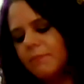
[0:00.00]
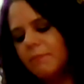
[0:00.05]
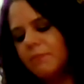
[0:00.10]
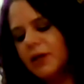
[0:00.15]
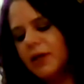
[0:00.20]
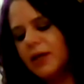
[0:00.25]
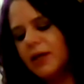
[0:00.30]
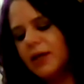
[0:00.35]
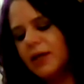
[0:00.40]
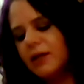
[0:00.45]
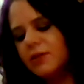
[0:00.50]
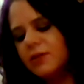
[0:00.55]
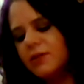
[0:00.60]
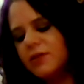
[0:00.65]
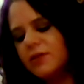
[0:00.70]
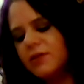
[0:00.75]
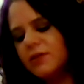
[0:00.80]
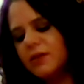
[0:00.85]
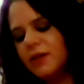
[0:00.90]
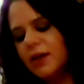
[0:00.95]

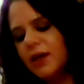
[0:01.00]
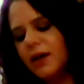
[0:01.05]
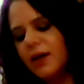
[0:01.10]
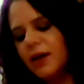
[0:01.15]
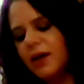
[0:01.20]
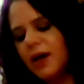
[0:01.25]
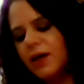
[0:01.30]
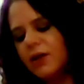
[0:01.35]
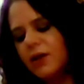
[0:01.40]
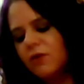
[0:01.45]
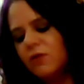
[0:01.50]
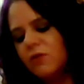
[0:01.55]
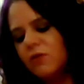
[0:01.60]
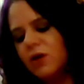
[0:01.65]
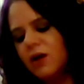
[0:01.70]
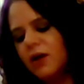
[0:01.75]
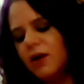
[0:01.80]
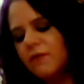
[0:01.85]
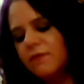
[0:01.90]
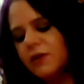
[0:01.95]
but I know a
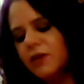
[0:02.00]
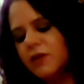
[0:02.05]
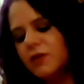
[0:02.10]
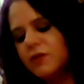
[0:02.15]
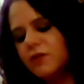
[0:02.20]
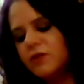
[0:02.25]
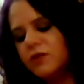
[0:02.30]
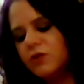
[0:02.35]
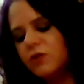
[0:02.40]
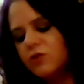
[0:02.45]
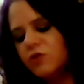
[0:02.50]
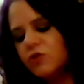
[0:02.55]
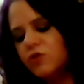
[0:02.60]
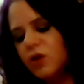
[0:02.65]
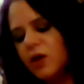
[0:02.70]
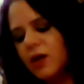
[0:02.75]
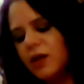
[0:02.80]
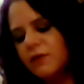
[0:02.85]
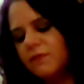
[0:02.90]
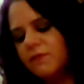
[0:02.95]
lot of us are
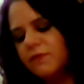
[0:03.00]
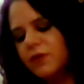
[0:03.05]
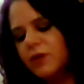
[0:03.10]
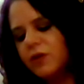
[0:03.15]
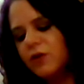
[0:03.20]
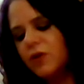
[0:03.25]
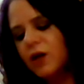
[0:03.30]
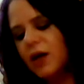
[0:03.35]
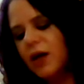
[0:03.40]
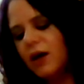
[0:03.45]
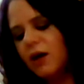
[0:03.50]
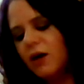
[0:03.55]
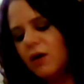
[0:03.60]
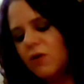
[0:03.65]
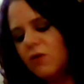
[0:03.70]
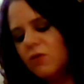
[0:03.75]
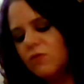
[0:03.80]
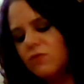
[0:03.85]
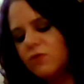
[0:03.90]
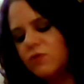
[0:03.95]
trying to figure
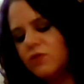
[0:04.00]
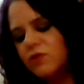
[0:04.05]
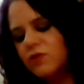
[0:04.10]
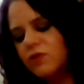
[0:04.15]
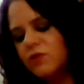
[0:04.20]
out,